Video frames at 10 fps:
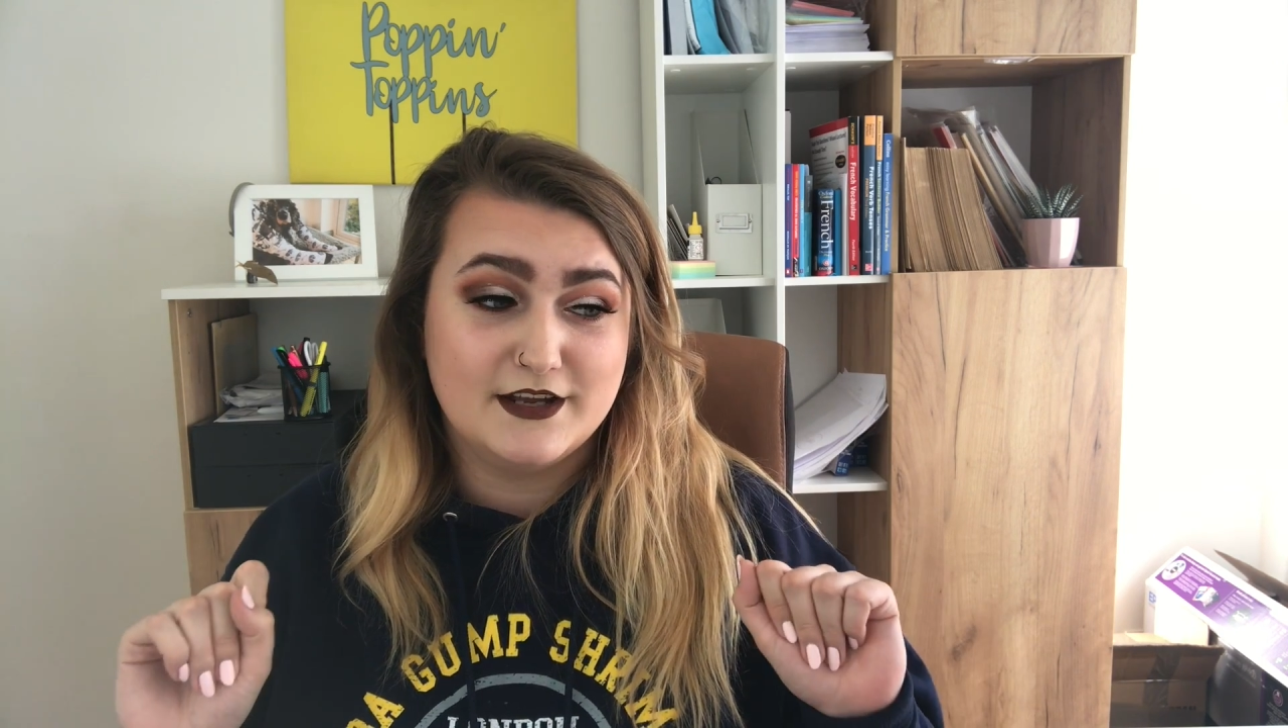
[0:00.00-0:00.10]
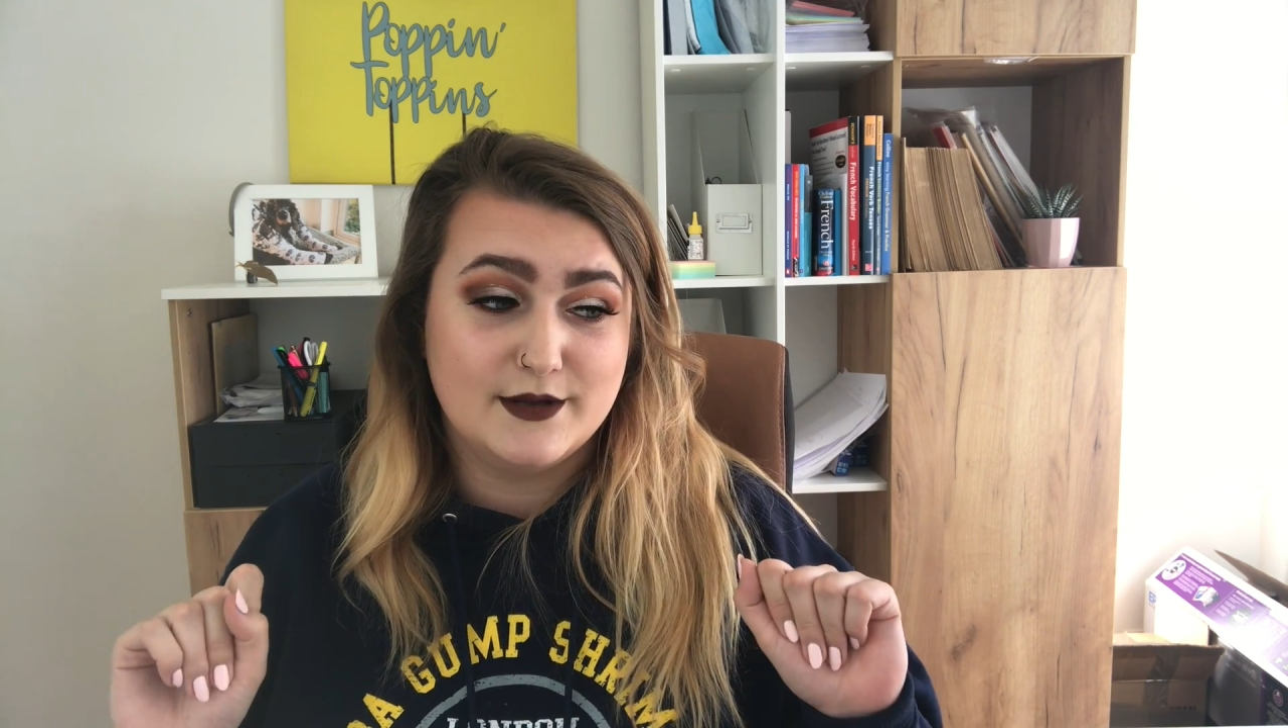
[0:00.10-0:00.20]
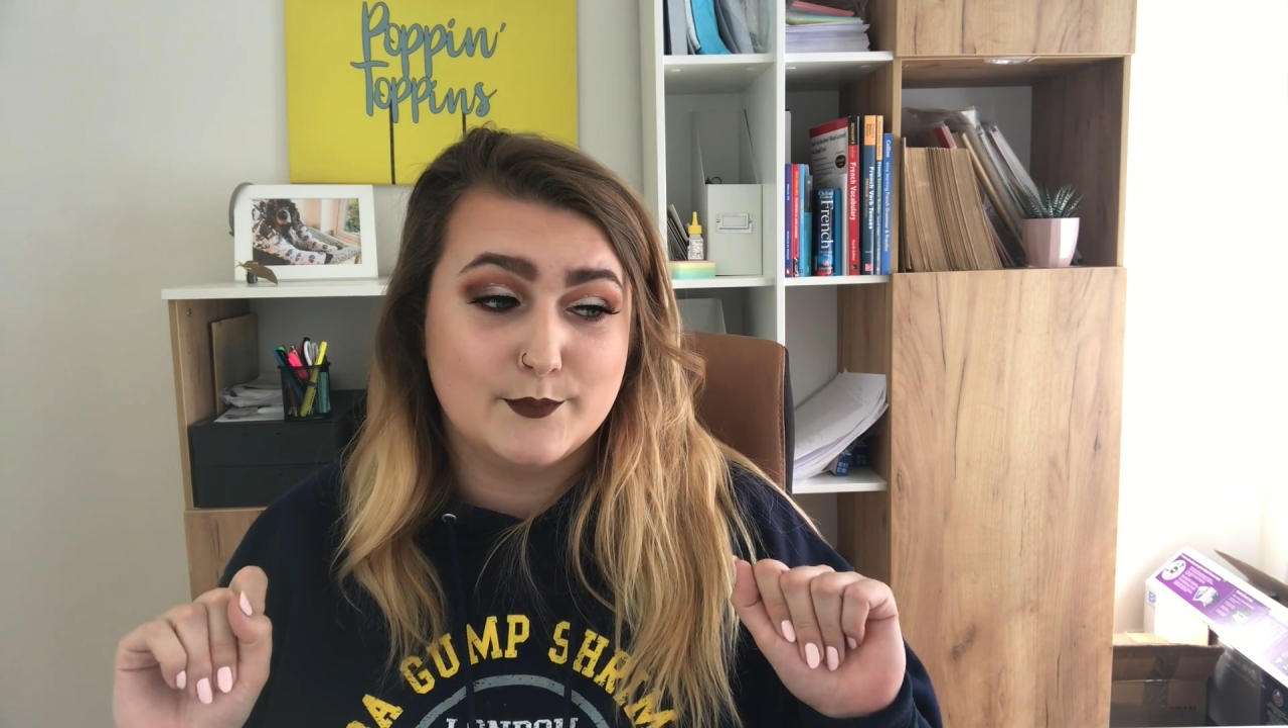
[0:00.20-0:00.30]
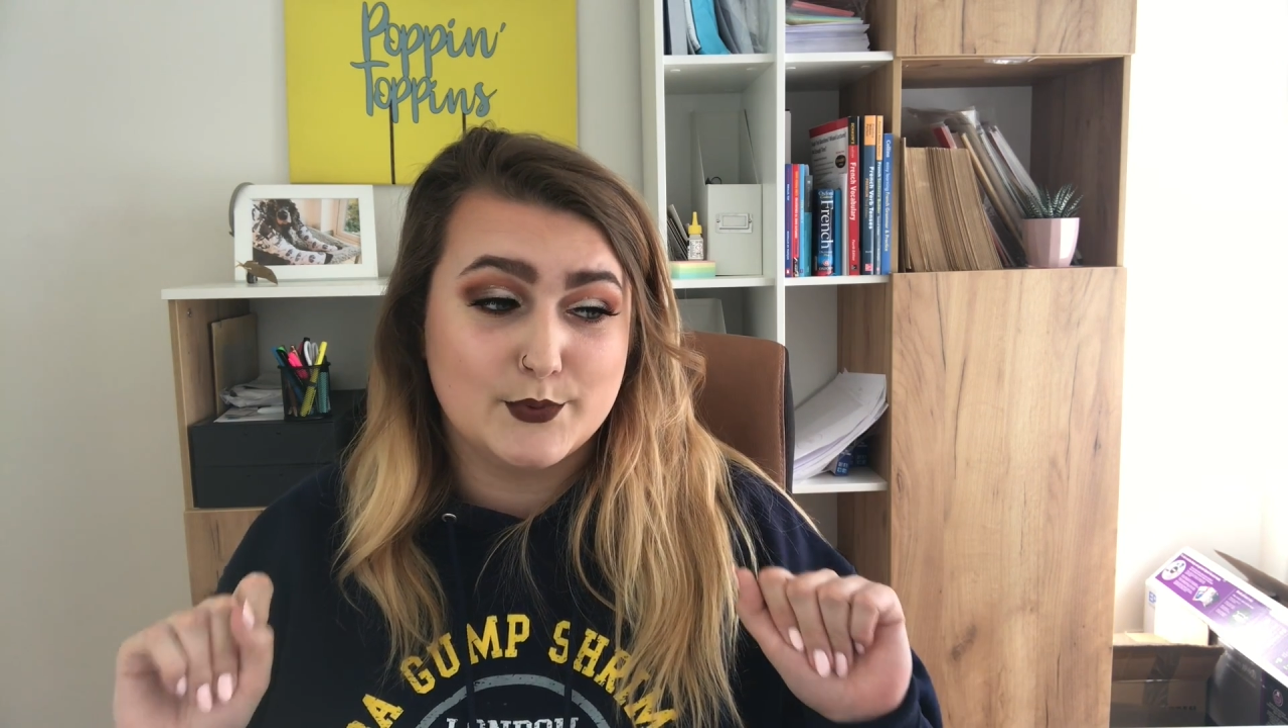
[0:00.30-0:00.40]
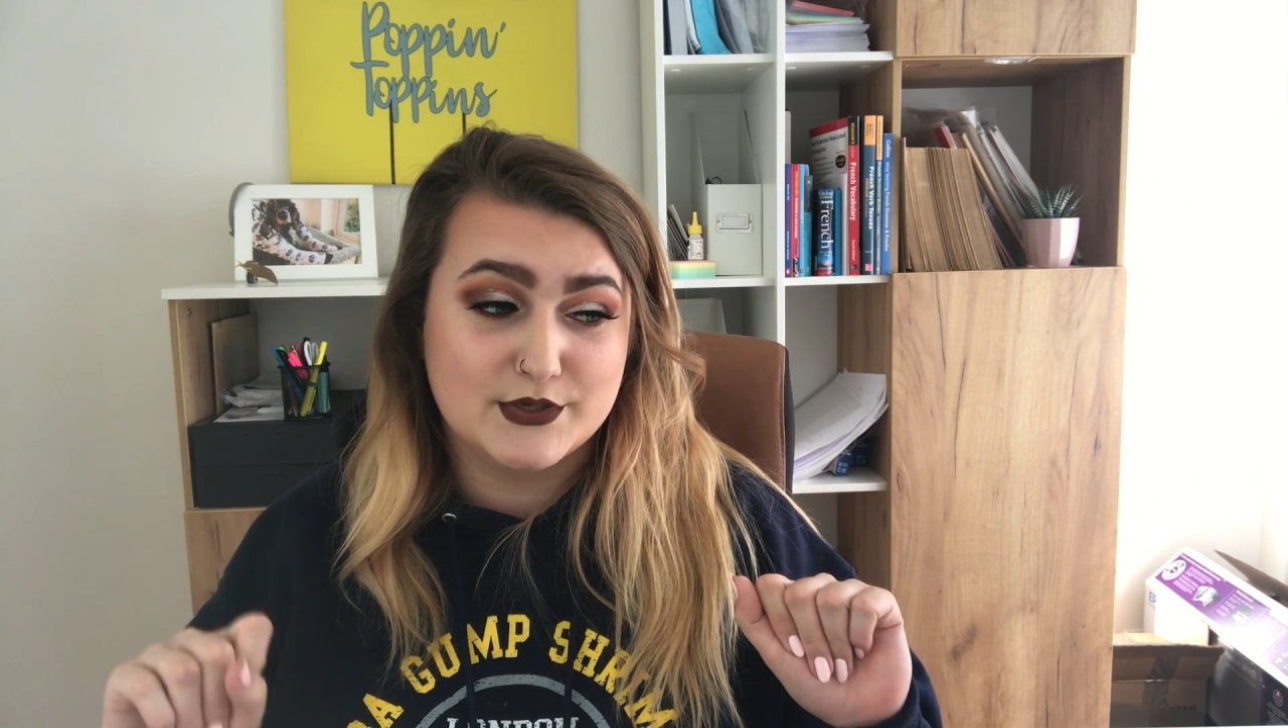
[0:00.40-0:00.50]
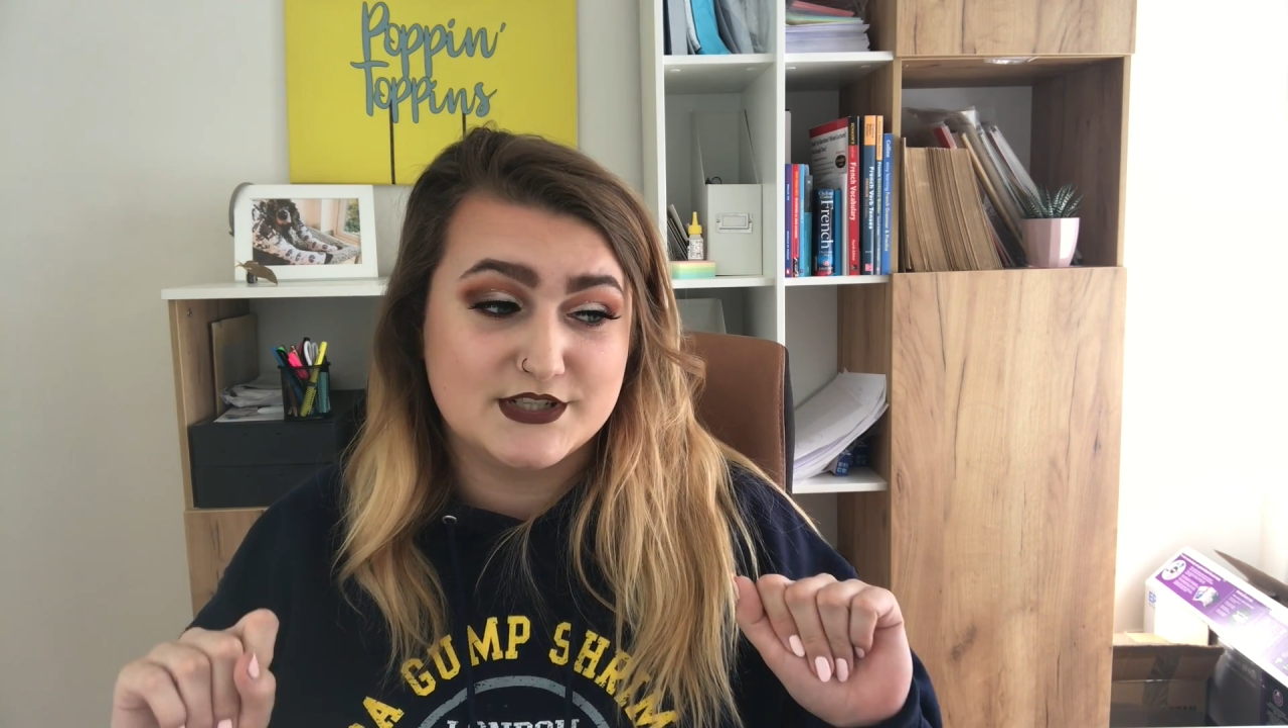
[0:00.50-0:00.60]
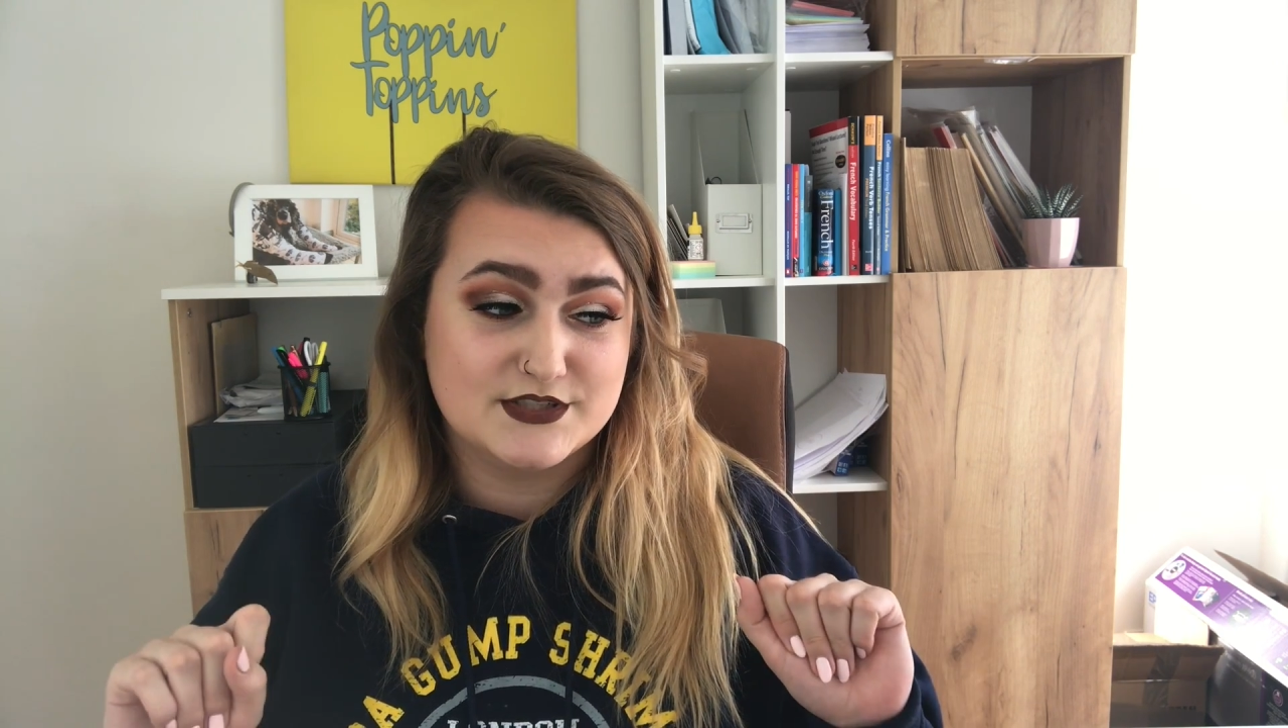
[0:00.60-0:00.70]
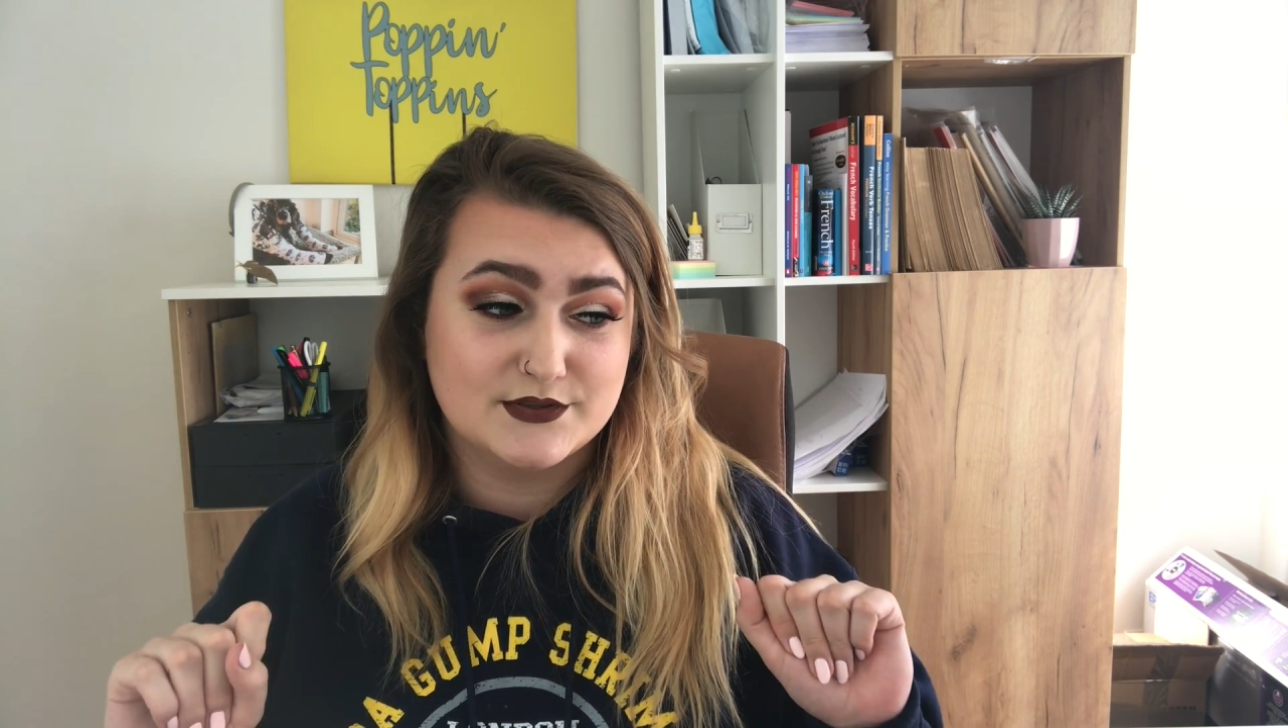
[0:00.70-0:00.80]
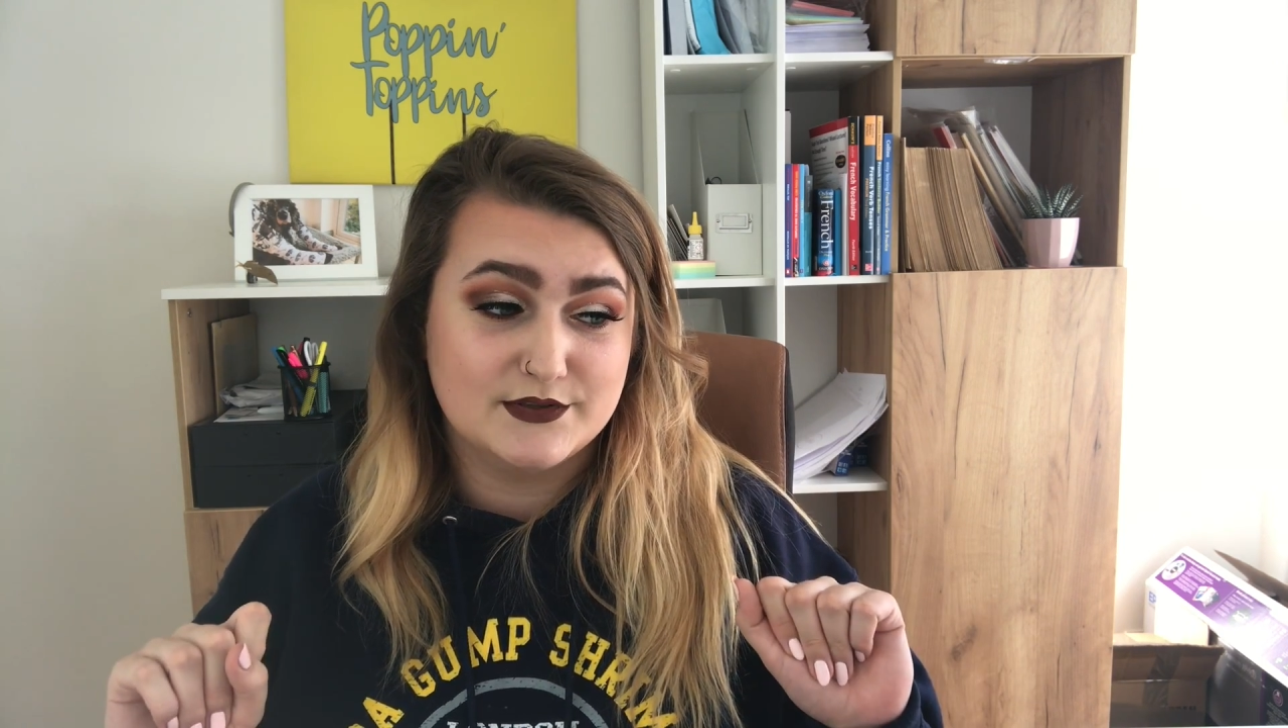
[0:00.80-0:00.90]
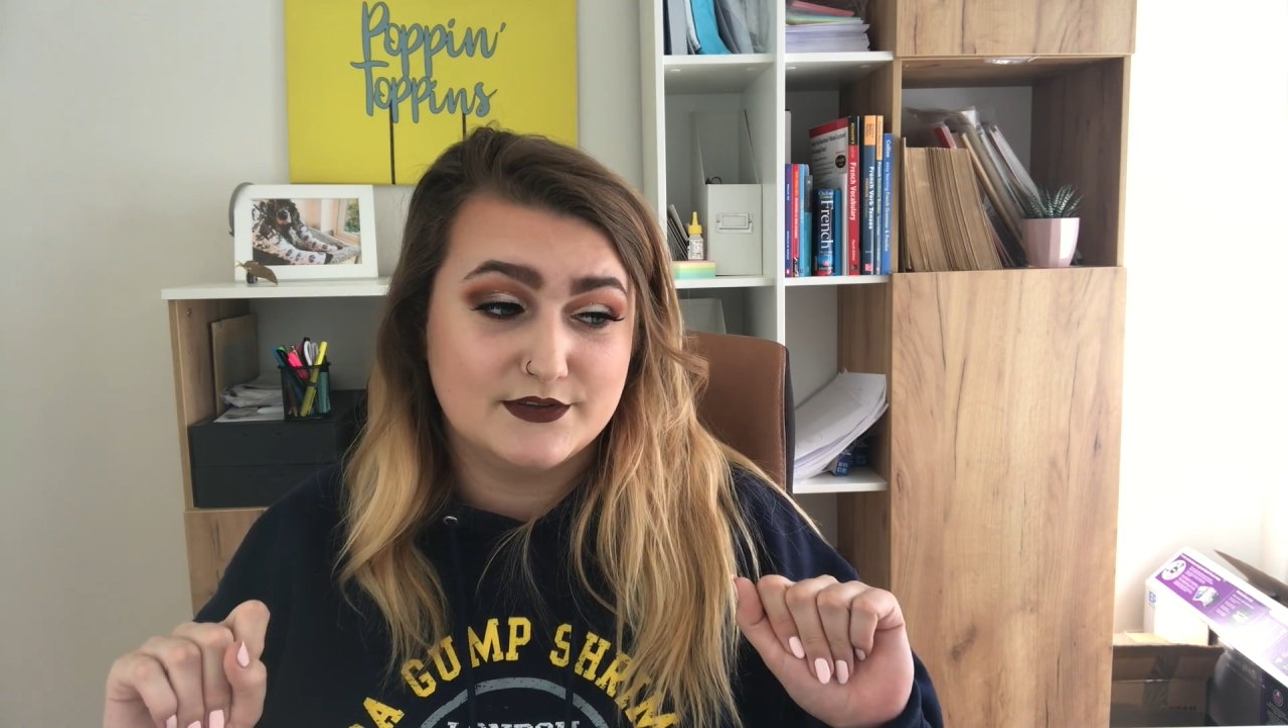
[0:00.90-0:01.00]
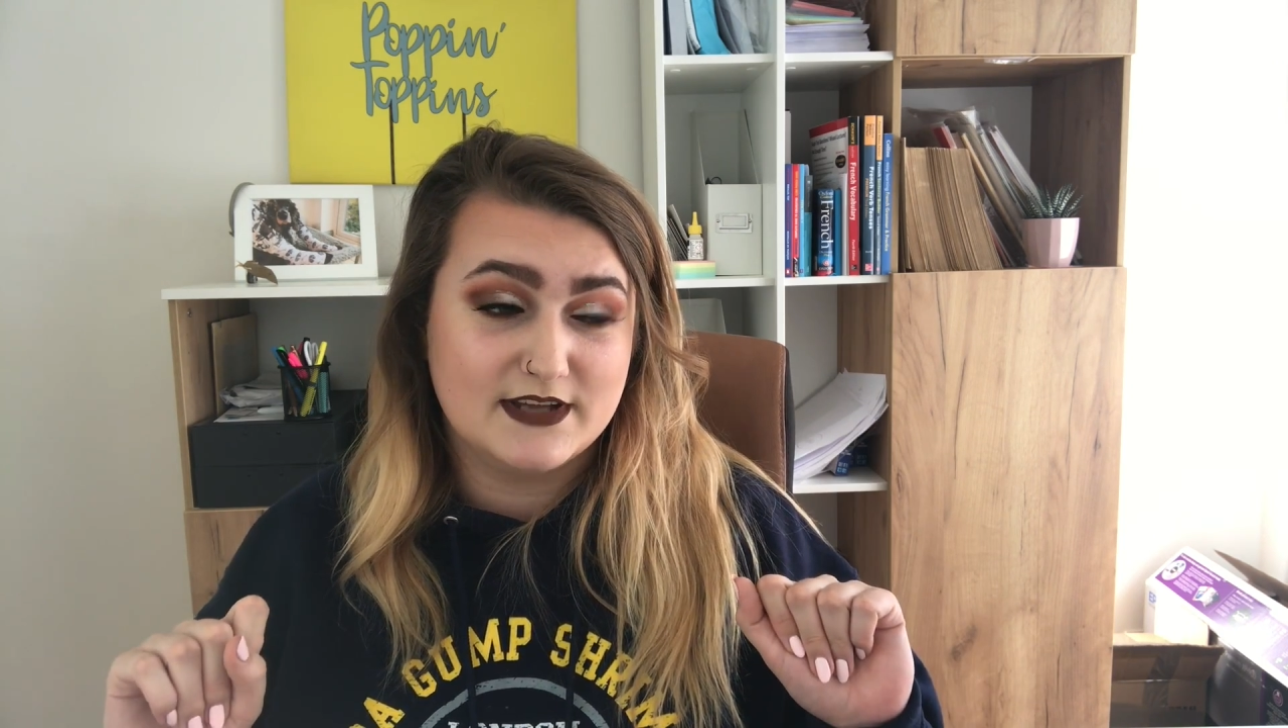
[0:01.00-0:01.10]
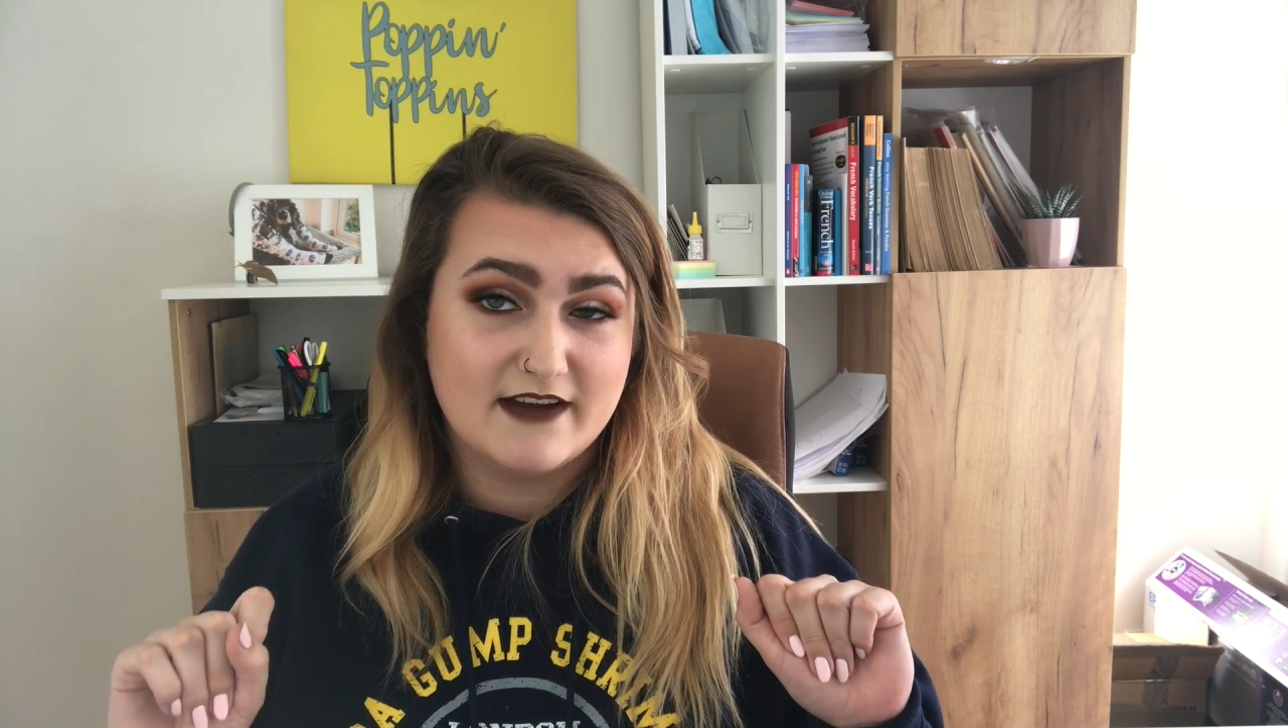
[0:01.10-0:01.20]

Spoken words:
I'm pretty sure that they